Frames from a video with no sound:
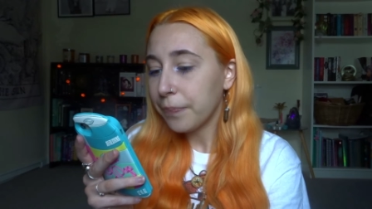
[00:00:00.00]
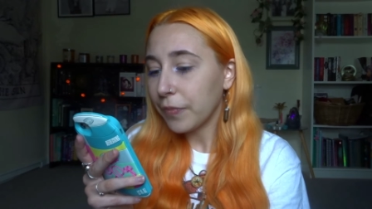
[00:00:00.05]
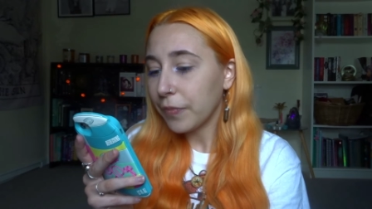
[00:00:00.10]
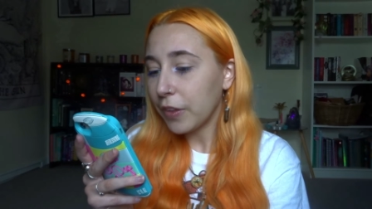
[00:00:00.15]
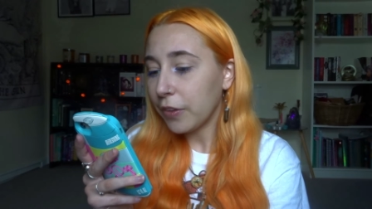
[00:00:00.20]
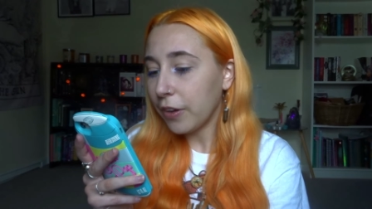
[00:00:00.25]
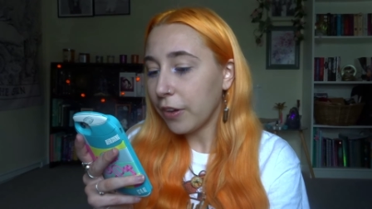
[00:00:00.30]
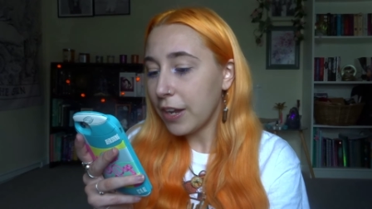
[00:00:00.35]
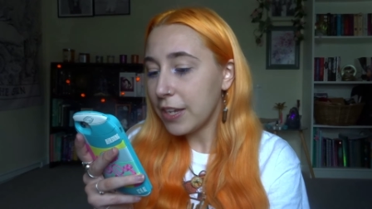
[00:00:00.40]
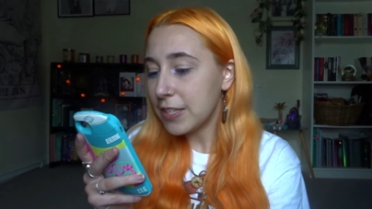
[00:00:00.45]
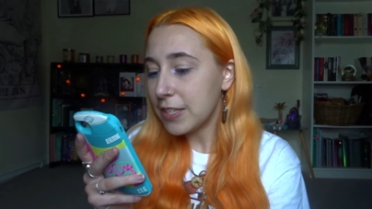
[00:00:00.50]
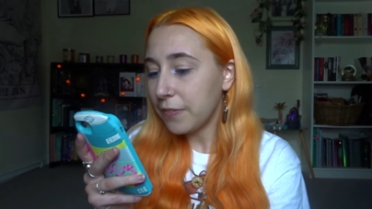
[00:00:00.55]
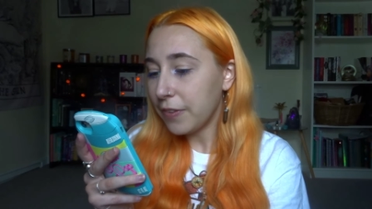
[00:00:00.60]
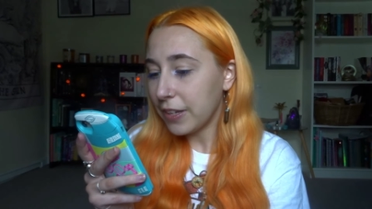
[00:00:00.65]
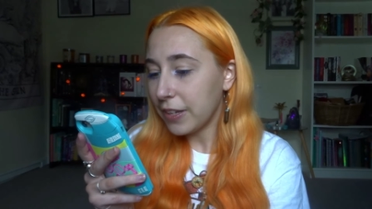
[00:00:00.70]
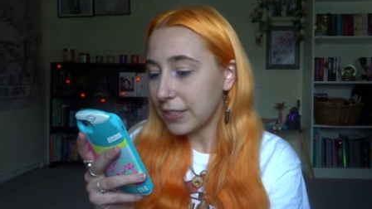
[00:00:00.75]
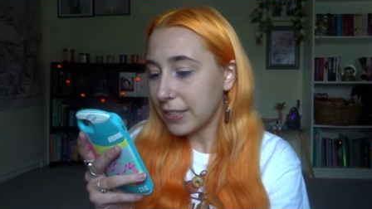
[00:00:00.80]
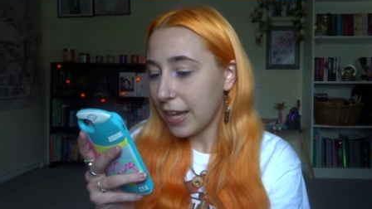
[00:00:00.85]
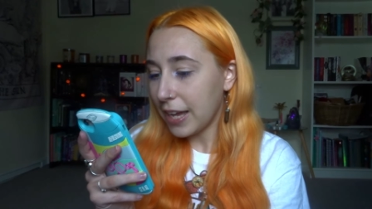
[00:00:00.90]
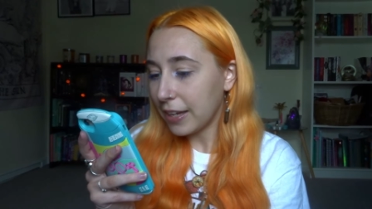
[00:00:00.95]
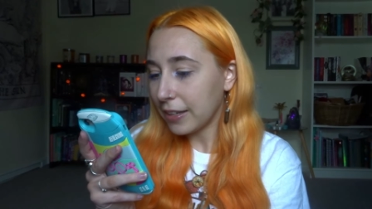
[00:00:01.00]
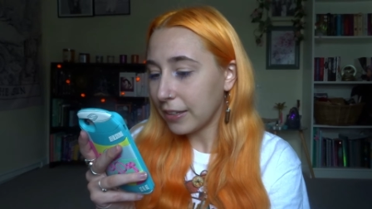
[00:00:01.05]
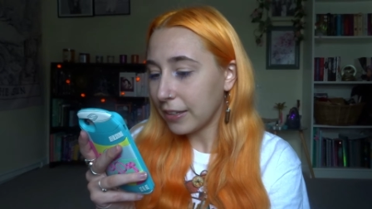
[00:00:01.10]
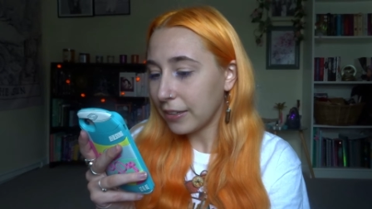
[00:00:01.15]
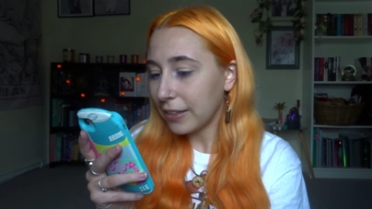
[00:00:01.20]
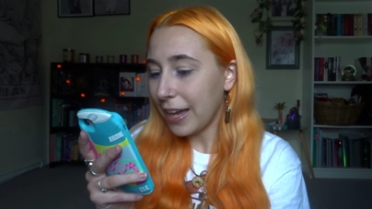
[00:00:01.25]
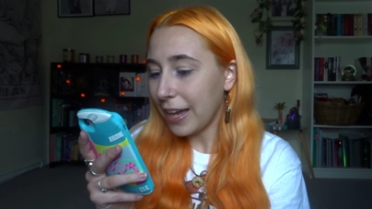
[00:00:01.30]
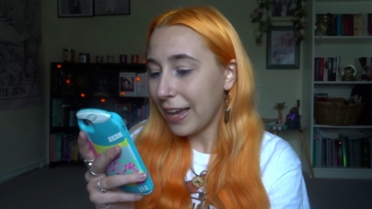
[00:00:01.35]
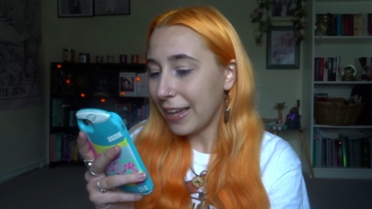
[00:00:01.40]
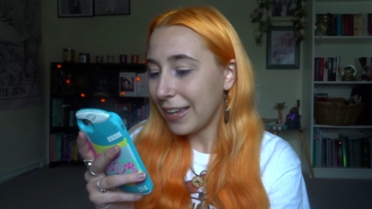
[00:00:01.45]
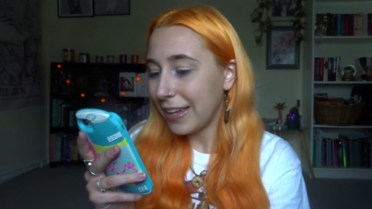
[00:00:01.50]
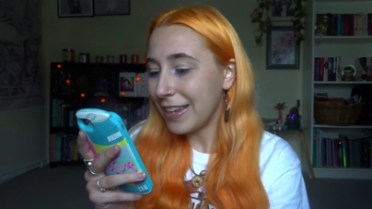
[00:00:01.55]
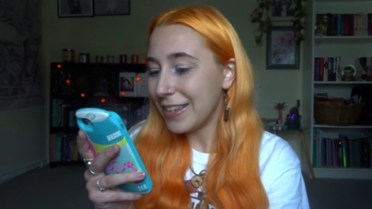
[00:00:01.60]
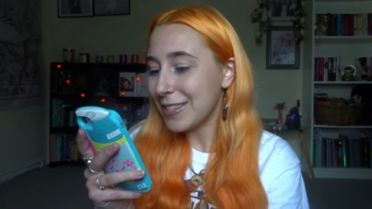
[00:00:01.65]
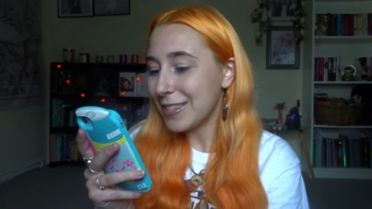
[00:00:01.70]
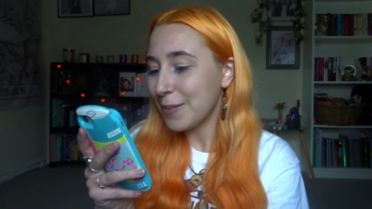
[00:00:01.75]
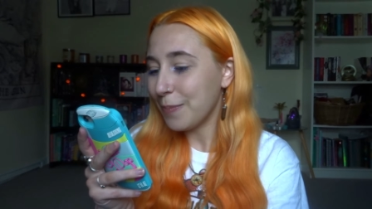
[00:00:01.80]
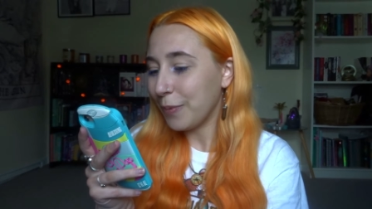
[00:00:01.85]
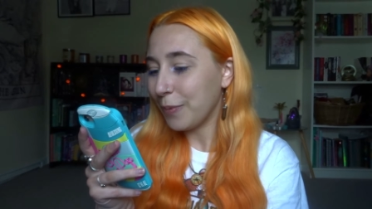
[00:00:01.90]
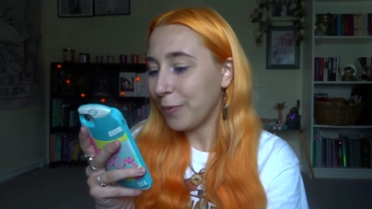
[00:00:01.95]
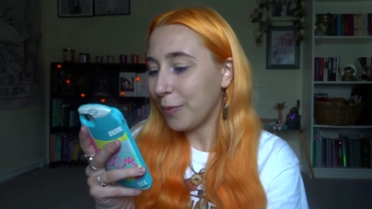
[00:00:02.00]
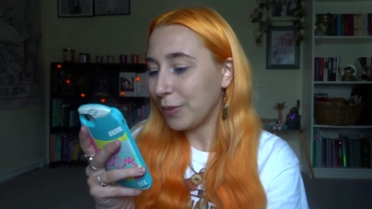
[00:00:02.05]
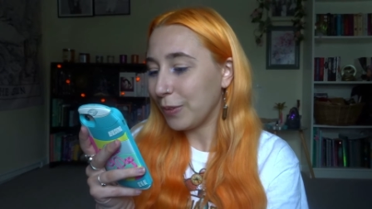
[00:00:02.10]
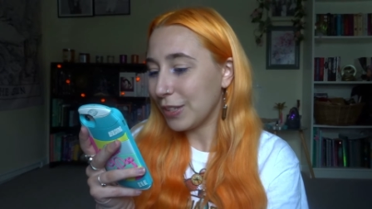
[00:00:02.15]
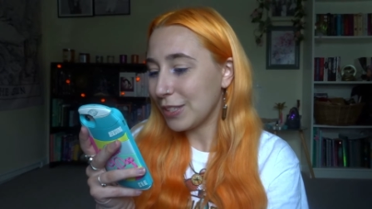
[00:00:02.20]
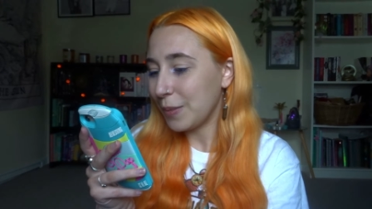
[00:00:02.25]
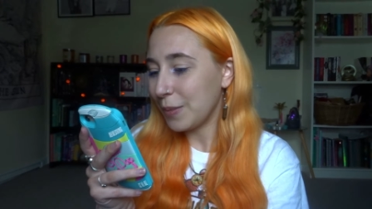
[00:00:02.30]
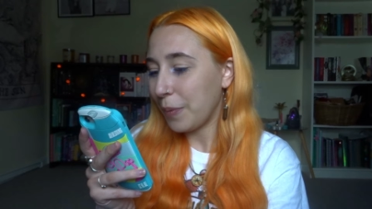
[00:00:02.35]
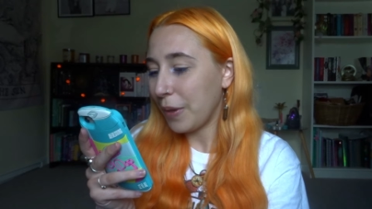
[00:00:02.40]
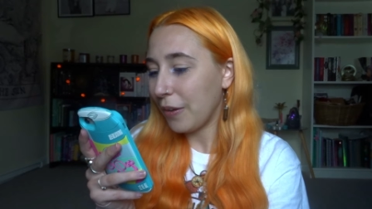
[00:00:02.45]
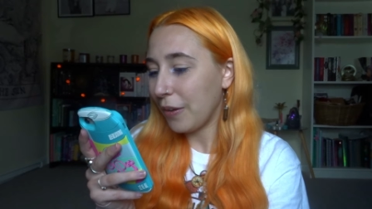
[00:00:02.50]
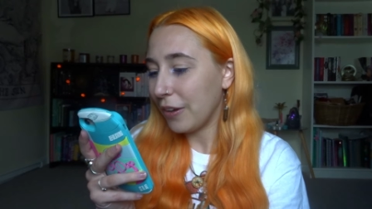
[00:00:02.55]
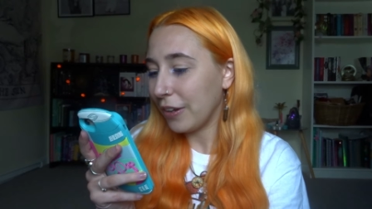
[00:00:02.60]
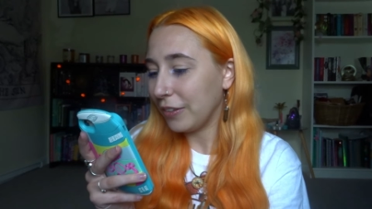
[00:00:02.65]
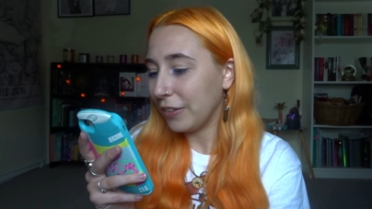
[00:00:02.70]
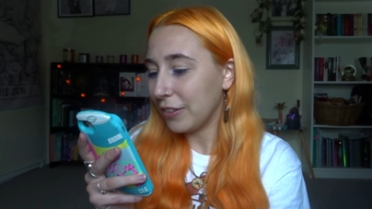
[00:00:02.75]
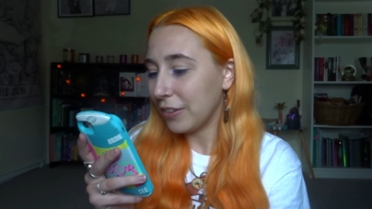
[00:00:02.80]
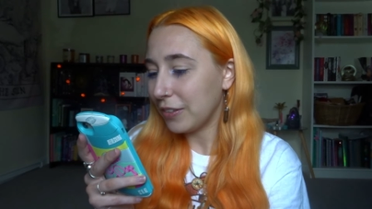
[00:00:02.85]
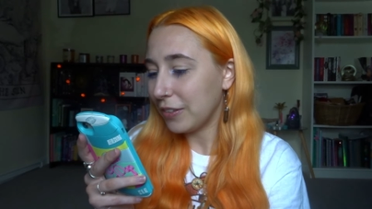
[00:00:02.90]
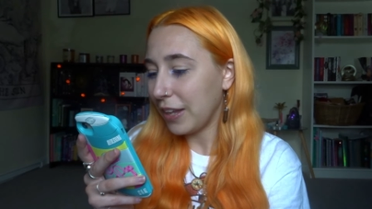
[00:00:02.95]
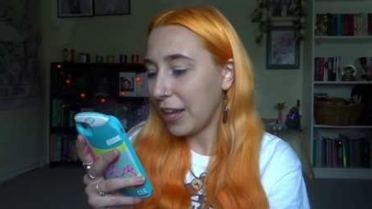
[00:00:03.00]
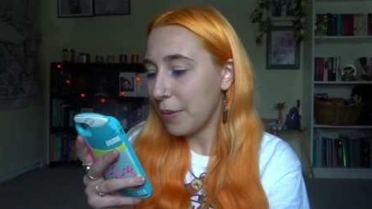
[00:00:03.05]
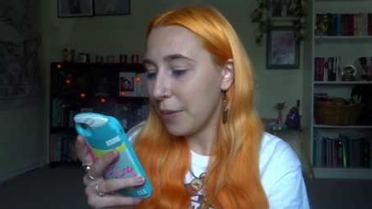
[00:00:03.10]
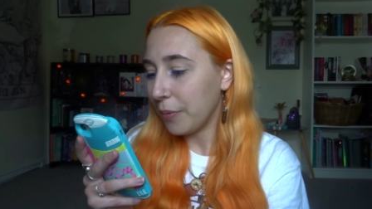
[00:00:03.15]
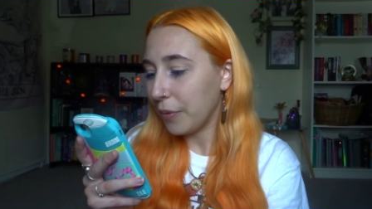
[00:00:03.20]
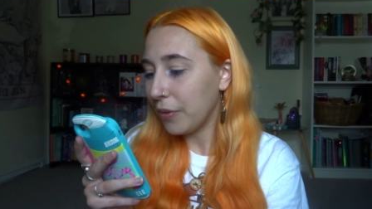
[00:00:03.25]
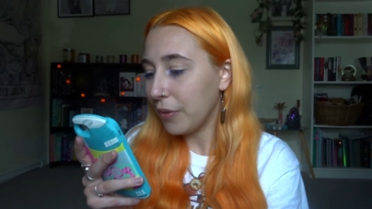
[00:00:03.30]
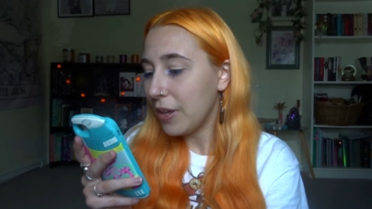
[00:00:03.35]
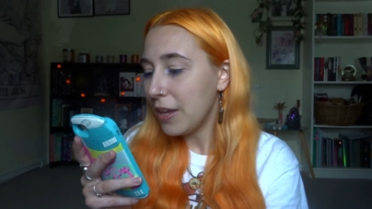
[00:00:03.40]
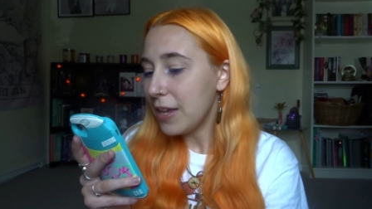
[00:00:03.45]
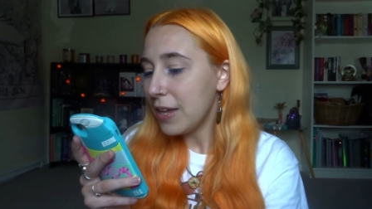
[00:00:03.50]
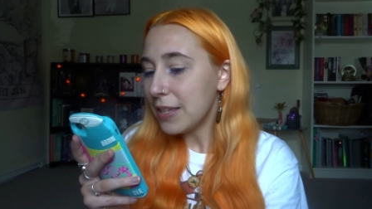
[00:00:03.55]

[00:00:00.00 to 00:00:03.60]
The grey sphinx cat hissed before disappearing under the table,